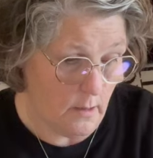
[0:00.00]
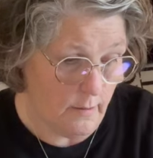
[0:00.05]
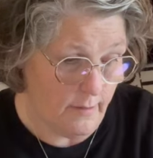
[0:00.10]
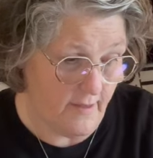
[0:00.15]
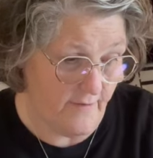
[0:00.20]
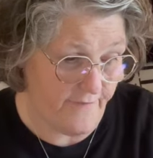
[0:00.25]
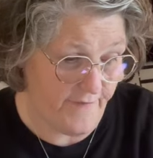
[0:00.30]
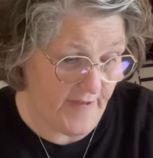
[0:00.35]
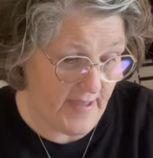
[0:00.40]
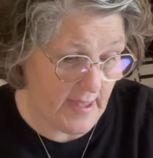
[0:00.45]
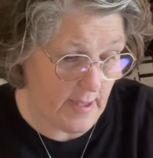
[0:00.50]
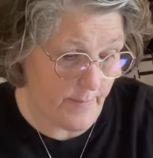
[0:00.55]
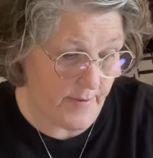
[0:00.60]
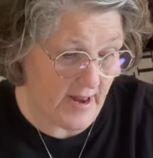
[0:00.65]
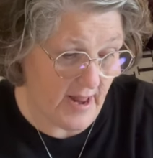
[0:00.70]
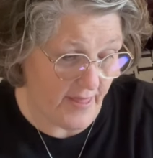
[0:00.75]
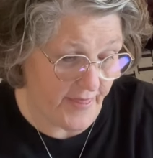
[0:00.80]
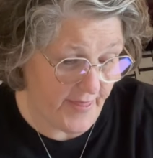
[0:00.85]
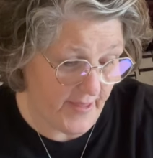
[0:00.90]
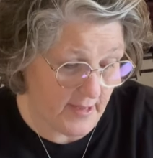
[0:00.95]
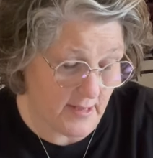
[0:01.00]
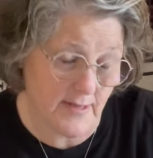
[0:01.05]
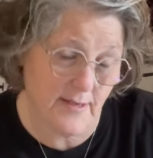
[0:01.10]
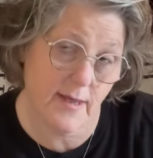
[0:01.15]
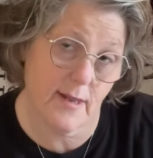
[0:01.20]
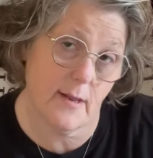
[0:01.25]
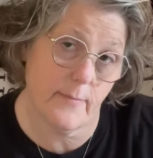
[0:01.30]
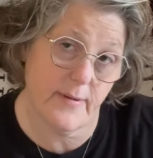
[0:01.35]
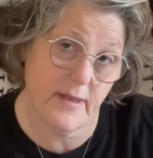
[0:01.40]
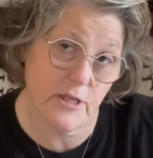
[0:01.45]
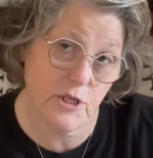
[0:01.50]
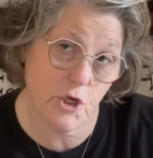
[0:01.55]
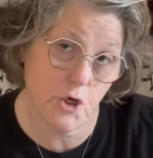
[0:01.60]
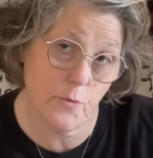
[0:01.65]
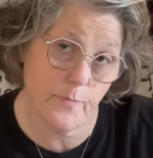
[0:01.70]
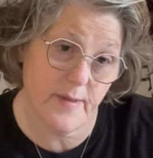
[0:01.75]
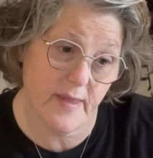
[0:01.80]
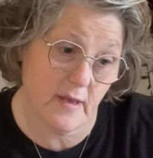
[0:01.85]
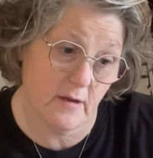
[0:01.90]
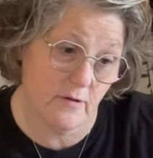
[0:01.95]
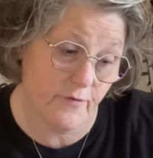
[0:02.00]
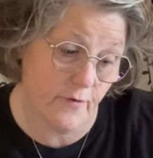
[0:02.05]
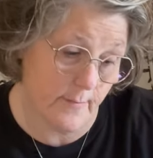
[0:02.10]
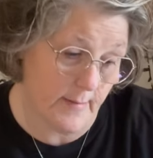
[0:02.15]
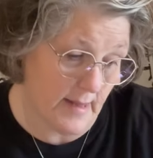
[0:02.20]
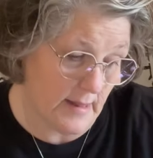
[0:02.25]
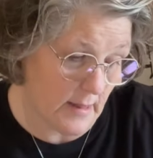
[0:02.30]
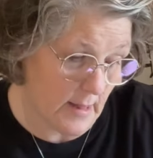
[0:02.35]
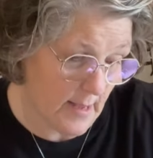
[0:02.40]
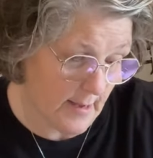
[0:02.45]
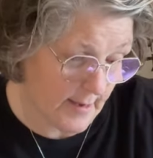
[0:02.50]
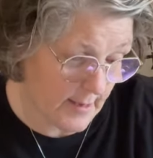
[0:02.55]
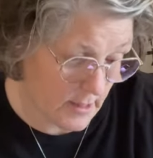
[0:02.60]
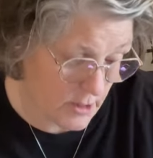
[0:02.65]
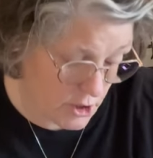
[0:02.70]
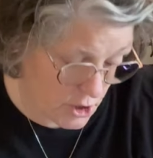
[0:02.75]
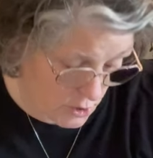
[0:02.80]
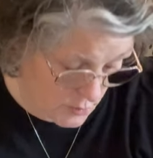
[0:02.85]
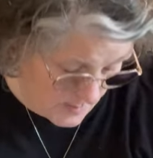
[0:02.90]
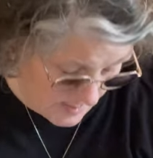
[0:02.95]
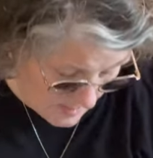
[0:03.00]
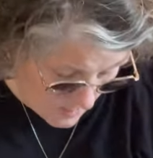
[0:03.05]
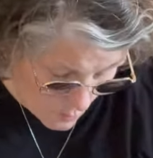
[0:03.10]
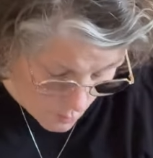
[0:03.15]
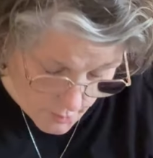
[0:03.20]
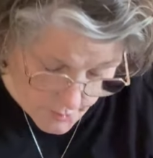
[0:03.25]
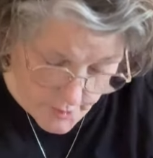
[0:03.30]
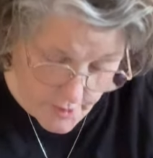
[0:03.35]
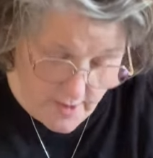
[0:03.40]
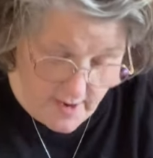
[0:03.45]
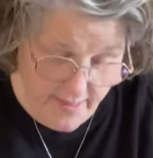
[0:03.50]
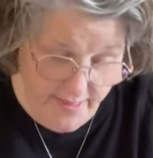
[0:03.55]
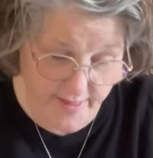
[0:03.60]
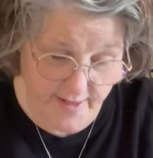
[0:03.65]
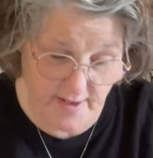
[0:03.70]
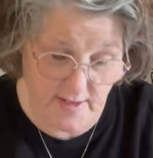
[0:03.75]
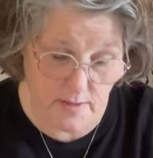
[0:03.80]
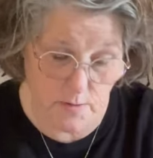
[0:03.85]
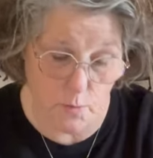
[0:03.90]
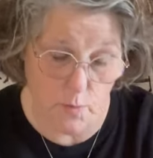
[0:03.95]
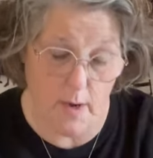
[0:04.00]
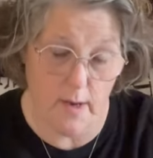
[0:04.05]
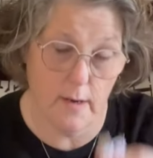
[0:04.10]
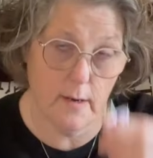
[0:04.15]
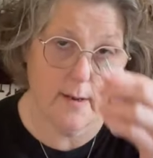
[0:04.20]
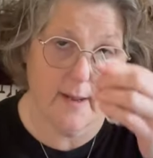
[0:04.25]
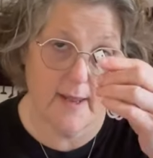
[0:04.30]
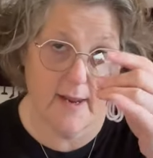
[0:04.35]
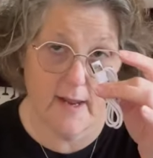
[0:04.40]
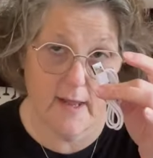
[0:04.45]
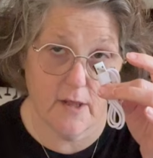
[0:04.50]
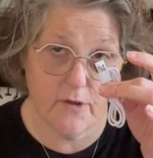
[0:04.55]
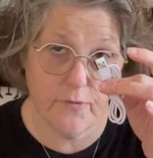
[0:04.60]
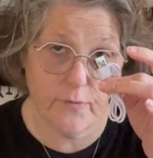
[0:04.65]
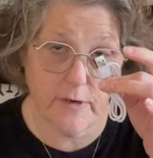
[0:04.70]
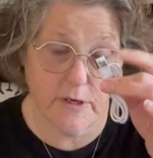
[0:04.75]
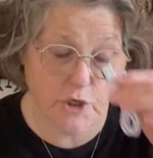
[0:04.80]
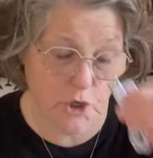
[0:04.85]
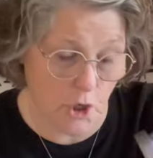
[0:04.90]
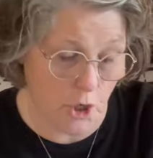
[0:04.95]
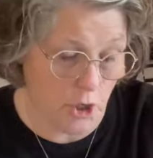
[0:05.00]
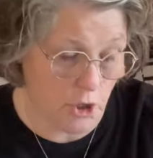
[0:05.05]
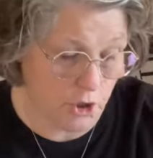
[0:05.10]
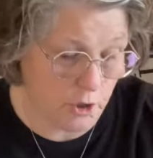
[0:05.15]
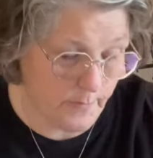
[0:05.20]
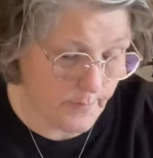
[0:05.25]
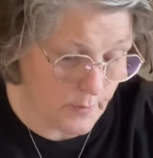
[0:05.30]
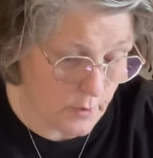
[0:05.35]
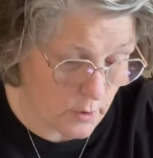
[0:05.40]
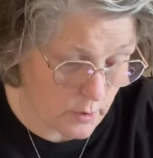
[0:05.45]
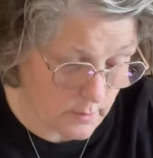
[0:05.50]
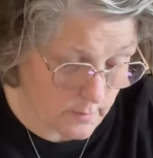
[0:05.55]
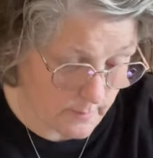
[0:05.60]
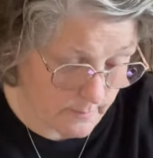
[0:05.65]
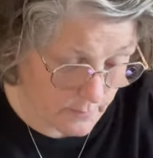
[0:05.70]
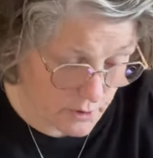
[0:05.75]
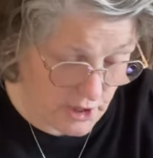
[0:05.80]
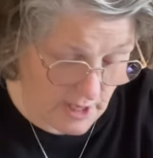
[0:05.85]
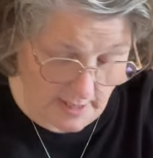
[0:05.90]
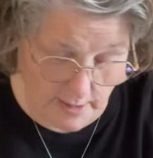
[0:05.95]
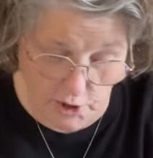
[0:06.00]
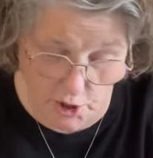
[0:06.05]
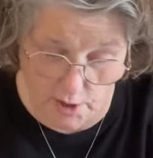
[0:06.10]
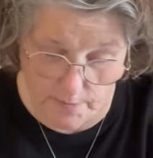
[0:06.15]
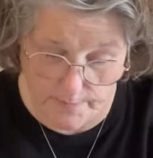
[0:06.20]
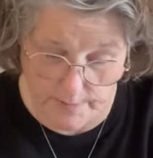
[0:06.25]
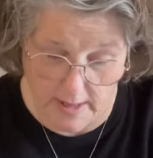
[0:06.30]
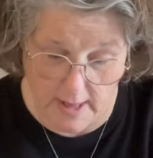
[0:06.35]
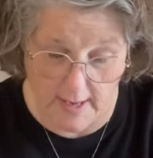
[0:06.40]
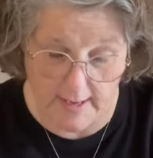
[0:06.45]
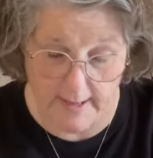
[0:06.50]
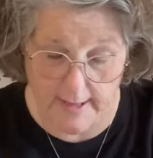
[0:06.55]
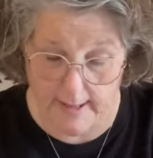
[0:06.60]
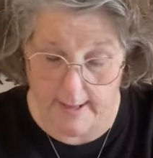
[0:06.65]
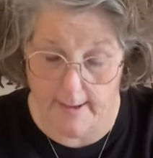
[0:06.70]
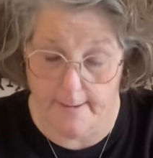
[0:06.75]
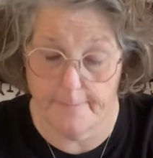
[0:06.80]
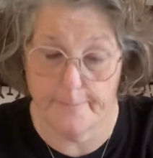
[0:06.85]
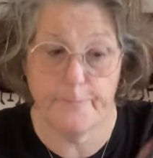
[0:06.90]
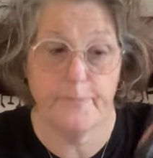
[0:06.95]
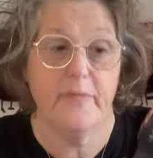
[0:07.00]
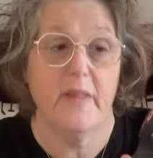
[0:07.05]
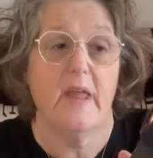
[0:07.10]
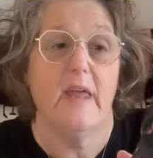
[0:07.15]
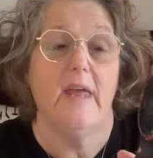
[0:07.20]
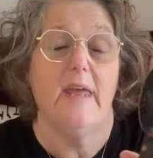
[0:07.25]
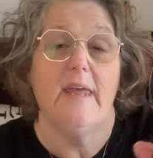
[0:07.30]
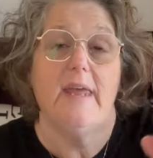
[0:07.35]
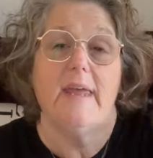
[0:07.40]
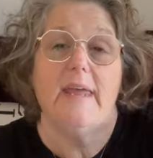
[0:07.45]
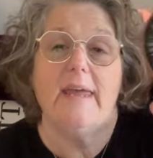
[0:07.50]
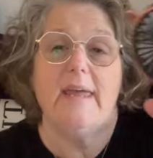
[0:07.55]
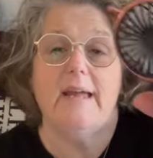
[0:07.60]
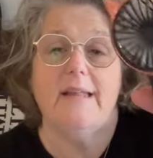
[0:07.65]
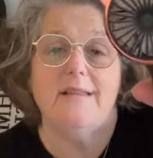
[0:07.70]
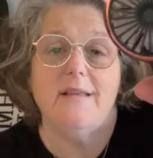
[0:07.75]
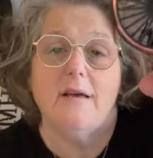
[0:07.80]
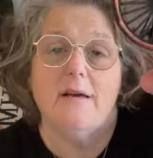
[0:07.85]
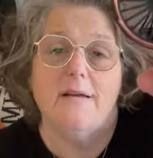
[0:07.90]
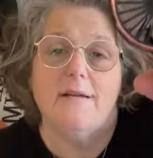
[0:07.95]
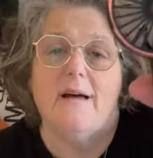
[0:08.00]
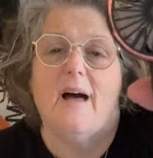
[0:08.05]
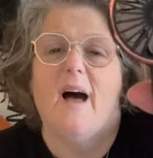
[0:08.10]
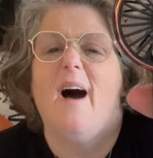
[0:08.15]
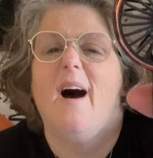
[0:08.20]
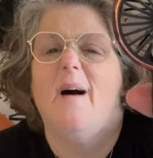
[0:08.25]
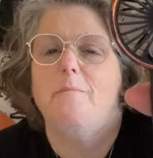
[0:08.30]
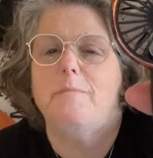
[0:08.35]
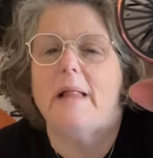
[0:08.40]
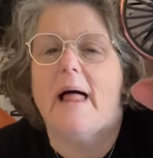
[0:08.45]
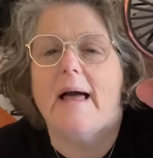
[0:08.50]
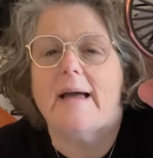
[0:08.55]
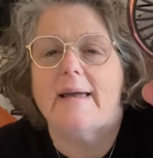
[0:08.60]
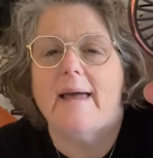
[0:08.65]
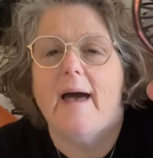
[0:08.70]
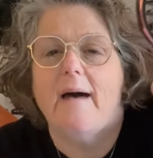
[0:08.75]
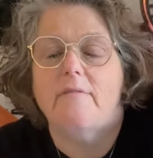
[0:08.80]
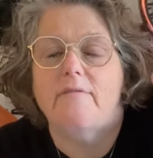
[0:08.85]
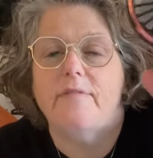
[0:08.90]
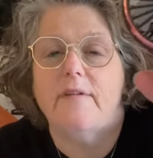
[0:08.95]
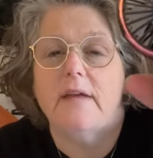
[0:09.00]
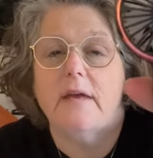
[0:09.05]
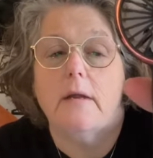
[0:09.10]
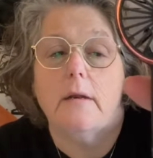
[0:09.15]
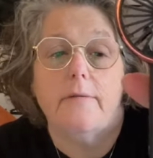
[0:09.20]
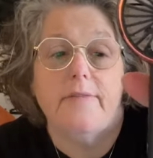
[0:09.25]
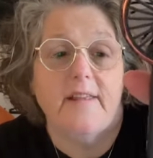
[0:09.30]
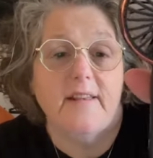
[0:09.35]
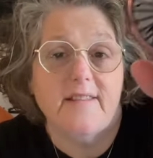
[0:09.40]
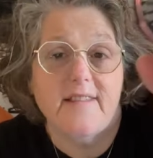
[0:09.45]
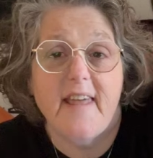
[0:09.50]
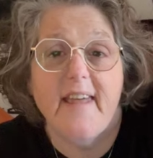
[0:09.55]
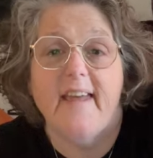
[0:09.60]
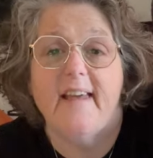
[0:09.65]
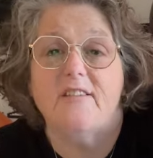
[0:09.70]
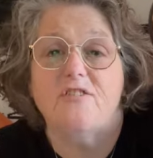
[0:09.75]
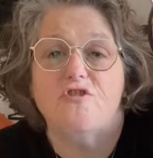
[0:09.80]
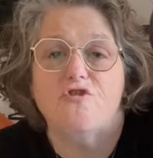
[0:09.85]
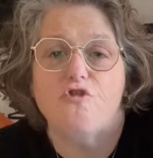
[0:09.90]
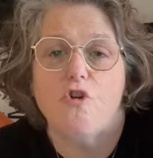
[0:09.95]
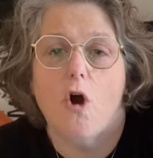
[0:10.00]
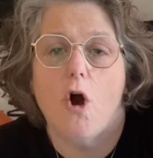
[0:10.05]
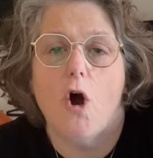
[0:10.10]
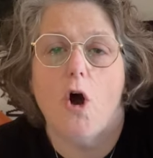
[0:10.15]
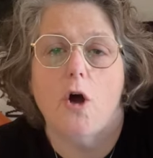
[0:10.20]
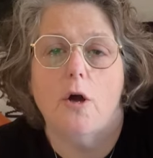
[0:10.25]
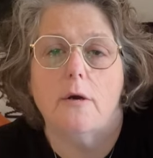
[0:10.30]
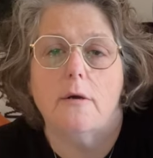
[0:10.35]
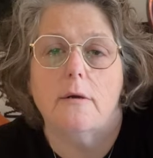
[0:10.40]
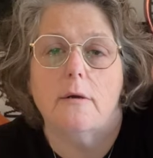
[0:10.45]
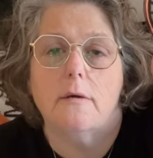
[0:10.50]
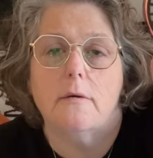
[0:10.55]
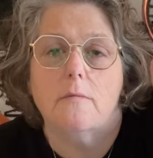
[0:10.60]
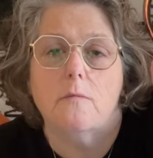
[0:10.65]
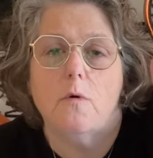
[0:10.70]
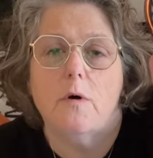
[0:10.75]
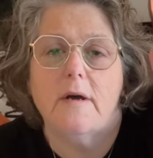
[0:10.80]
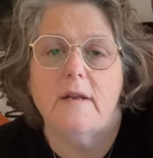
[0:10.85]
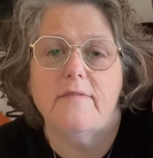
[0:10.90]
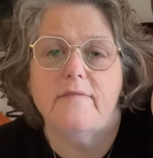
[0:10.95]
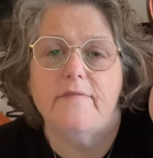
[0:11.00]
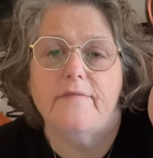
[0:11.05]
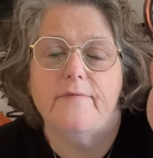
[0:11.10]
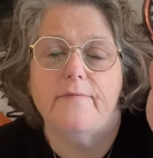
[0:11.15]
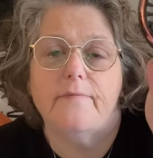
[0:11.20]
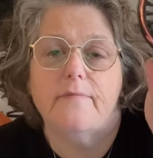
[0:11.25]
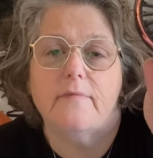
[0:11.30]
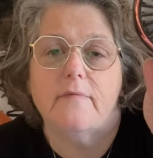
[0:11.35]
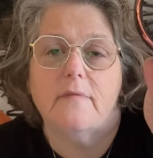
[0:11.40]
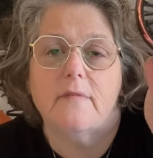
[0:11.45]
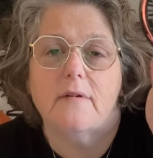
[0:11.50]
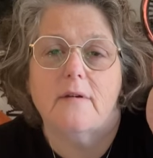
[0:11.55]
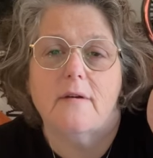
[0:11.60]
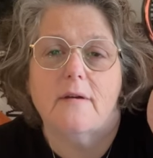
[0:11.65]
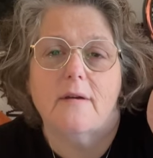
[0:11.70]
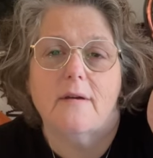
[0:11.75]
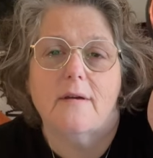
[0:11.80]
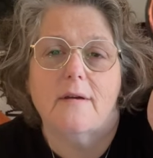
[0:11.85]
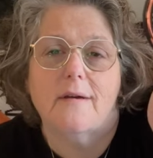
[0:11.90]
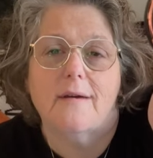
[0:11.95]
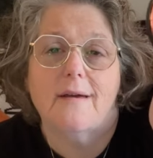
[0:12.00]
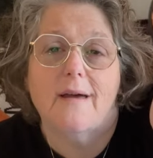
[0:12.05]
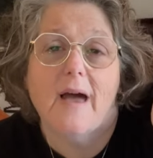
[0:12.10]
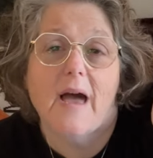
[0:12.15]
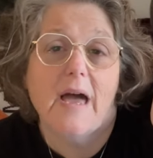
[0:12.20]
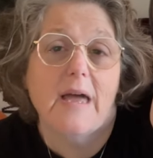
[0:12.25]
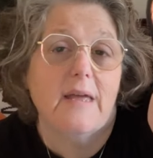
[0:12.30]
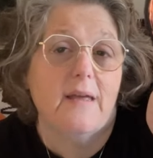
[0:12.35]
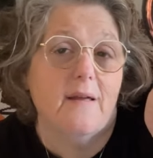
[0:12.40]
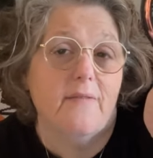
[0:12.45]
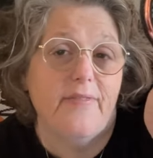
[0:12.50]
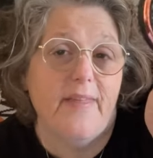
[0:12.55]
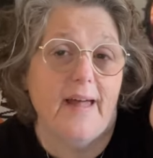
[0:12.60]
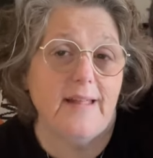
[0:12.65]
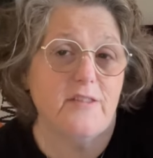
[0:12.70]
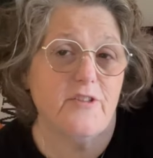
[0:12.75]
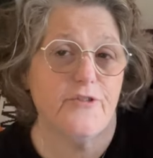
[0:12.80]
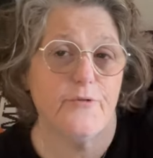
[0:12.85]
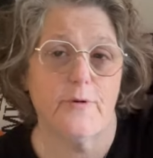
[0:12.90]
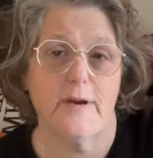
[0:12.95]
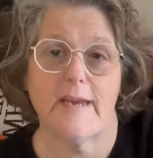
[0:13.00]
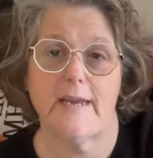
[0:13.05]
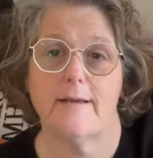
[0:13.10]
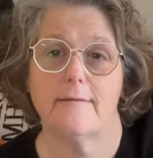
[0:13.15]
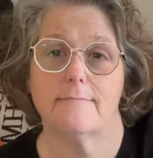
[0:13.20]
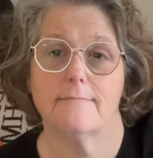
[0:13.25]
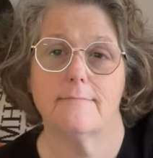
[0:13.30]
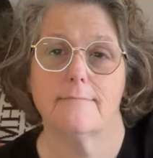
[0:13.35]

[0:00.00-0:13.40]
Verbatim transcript: The fan, but I think it's going to be too big for my luggage. So I ordered this one. It is rechargeable, which I can just plug in. It's a black cat fan. This thing is strong. One, that's three.